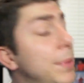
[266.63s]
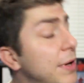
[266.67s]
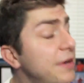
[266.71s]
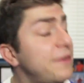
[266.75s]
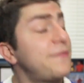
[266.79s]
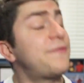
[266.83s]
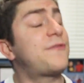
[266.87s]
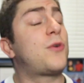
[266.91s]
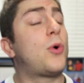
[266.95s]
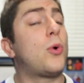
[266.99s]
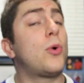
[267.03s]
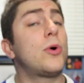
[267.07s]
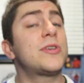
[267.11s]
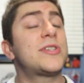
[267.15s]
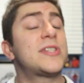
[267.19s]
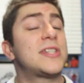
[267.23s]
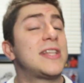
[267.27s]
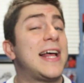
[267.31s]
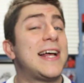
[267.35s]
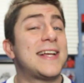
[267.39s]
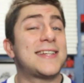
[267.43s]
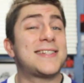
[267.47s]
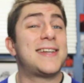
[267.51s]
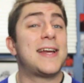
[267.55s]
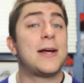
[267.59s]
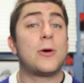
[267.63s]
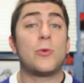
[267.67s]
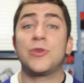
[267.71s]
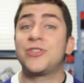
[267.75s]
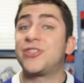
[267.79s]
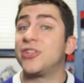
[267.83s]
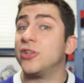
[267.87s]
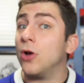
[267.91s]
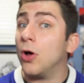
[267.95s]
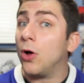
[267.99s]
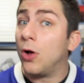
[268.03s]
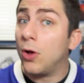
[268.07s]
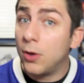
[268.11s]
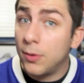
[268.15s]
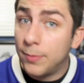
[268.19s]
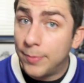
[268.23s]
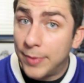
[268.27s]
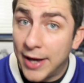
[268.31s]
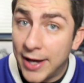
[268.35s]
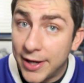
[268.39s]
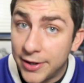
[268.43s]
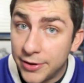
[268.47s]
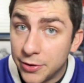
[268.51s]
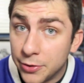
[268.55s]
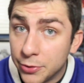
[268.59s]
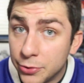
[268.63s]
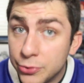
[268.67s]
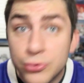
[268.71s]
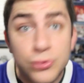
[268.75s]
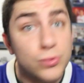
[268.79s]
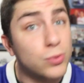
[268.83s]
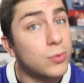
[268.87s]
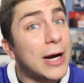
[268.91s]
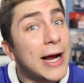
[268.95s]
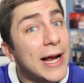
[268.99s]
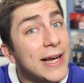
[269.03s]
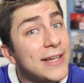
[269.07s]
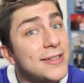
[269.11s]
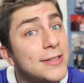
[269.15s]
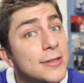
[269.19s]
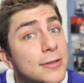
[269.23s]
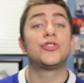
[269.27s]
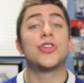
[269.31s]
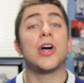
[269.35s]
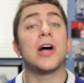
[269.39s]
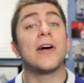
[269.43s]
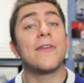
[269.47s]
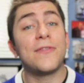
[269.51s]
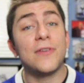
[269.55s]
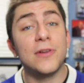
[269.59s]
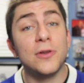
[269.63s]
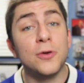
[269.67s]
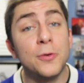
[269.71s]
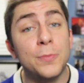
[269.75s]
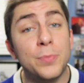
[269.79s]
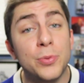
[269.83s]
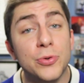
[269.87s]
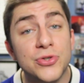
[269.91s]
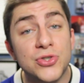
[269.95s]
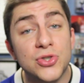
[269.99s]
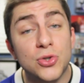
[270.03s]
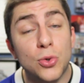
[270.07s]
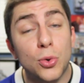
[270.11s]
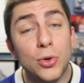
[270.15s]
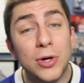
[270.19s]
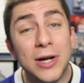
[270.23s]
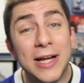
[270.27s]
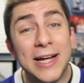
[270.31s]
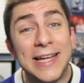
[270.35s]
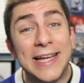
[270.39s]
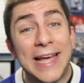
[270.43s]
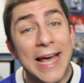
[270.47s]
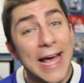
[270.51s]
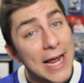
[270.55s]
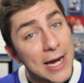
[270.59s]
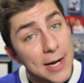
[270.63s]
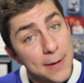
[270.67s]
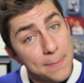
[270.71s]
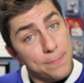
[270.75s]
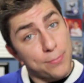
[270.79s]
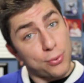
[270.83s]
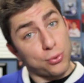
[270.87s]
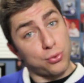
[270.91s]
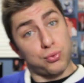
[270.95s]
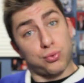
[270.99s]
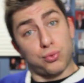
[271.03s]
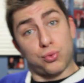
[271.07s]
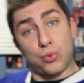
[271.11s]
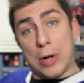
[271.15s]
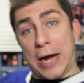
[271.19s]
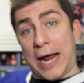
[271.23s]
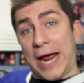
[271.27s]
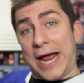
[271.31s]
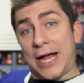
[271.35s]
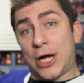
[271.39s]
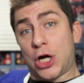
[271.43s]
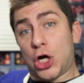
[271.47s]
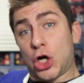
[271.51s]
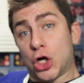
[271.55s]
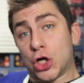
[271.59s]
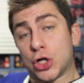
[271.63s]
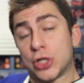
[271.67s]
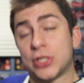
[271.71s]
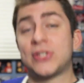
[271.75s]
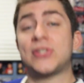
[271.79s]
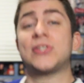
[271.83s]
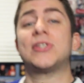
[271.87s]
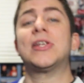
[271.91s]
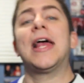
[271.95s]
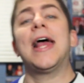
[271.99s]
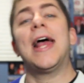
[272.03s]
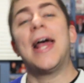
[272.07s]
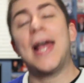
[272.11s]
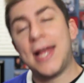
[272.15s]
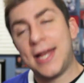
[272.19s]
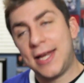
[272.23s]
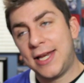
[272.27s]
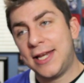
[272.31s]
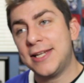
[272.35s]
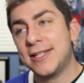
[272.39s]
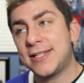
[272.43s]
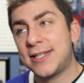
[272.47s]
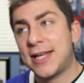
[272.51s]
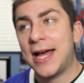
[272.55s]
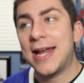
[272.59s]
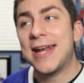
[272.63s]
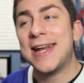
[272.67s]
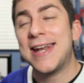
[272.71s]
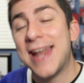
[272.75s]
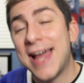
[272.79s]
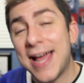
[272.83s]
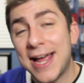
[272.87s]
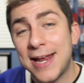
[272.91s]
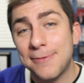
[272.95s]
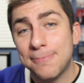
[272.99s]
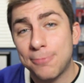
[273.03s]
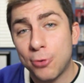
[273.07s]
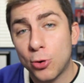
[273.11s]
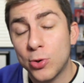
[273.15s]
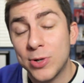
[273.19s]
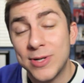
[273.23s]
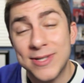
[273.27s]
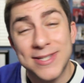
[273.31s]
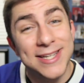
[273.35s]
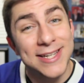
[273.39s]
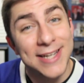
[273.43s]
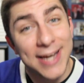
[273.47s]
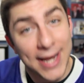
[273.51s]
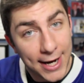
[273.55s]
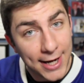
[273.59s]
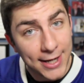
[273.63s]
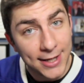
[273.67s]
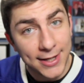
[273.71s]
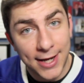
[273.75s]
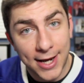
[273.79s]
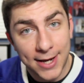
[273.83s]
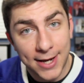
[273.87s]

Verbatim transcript: But of course, last night wasn't all bad news, right? Joffrey Lupul scored again. Preggers. Uh, he's got nine points in eight